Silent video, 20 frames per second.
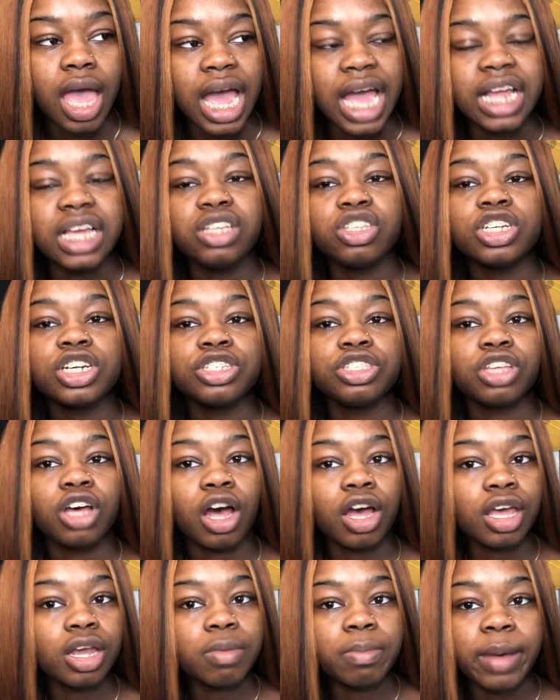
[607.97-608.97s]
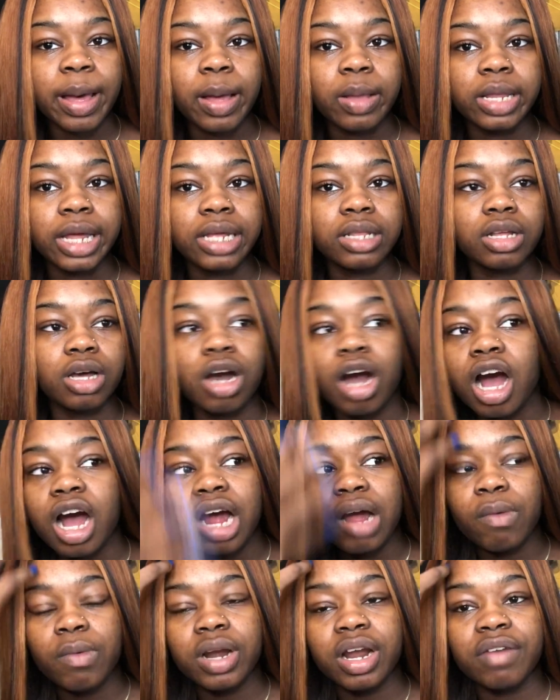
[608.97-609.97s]
And he starts talking about like the car
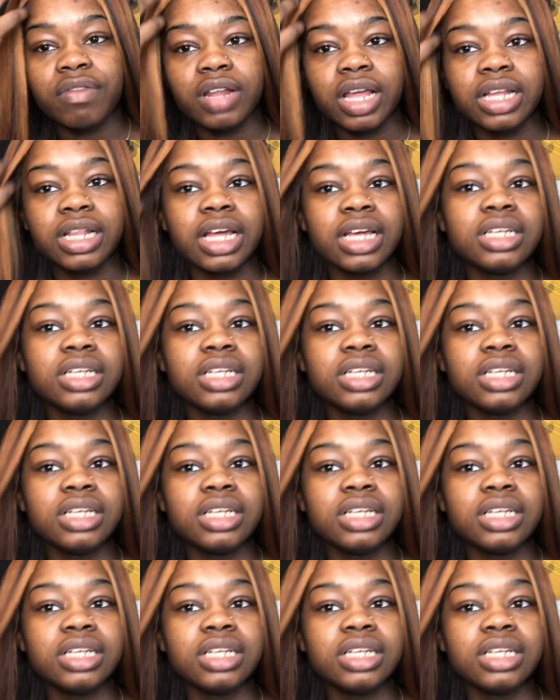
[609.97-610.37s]
and whatever like that.